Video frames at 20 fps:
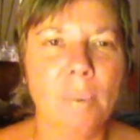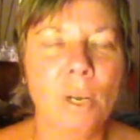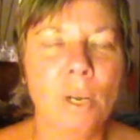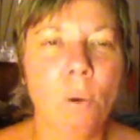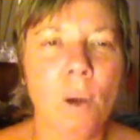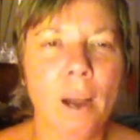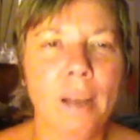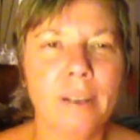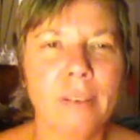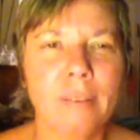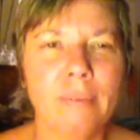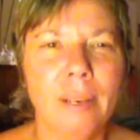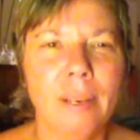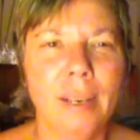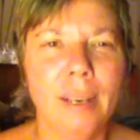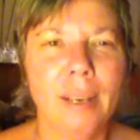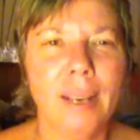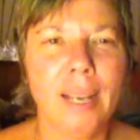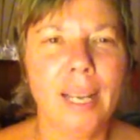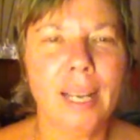quite
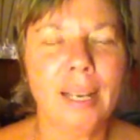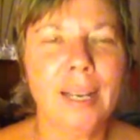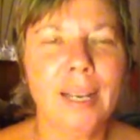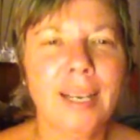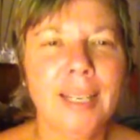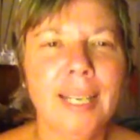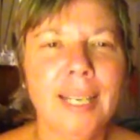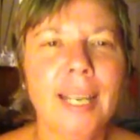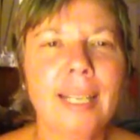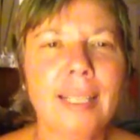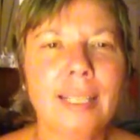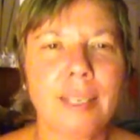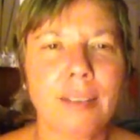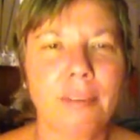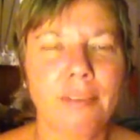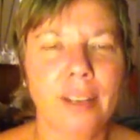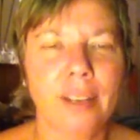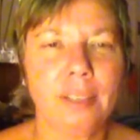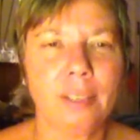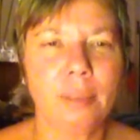intensely
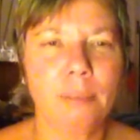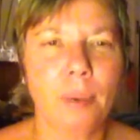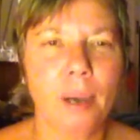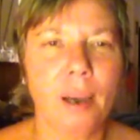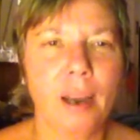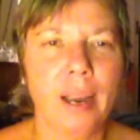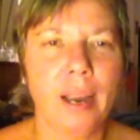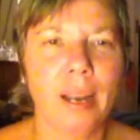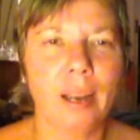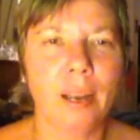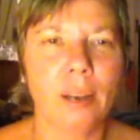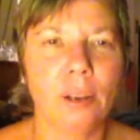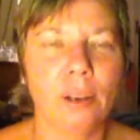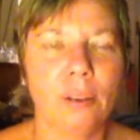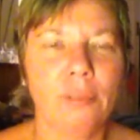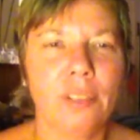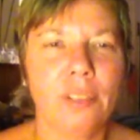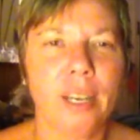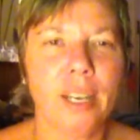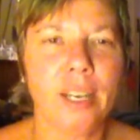affected by a lot
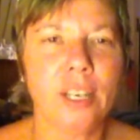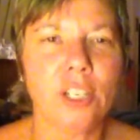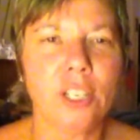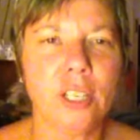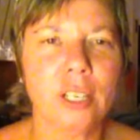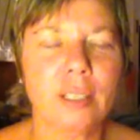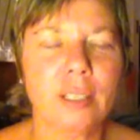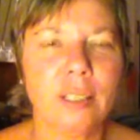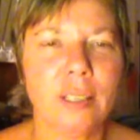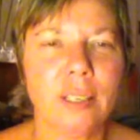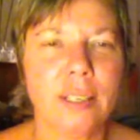of the energies,